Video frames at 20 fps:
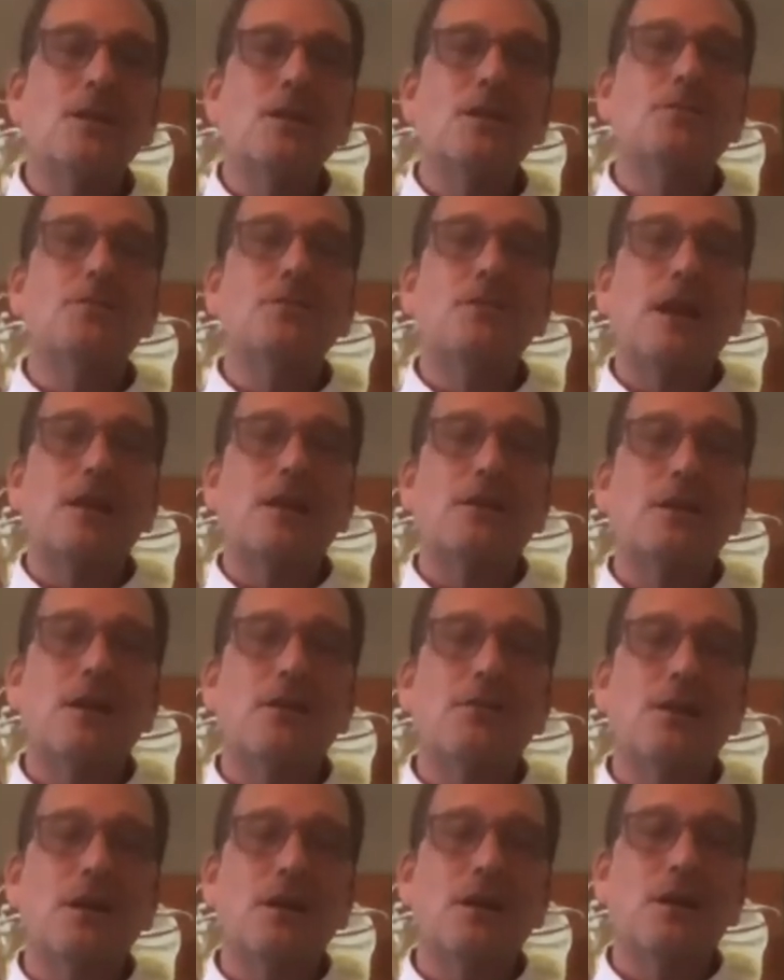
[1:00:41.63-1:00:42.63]
in fact,
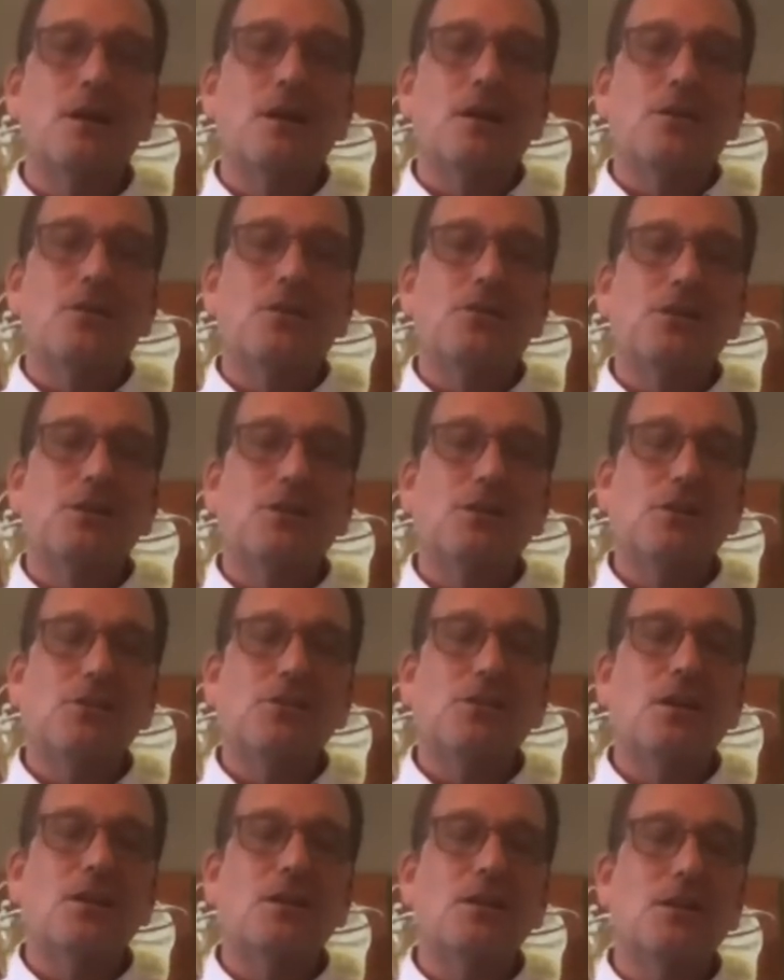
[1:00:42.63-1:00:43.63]
have uh, seen us
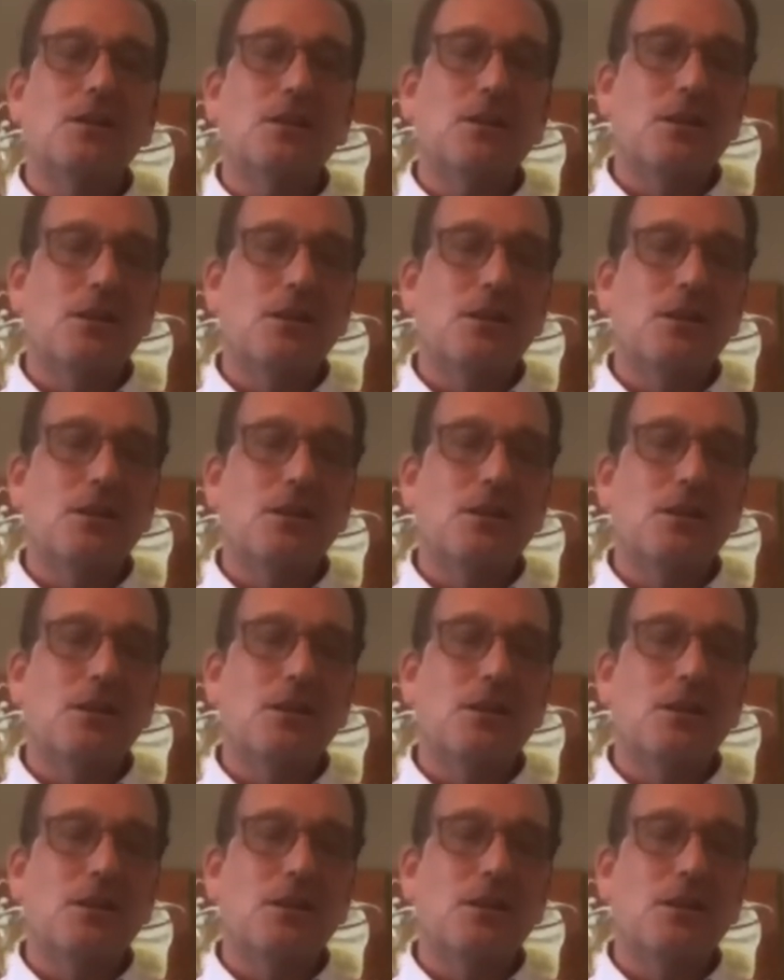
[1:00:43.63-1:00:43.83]
on in,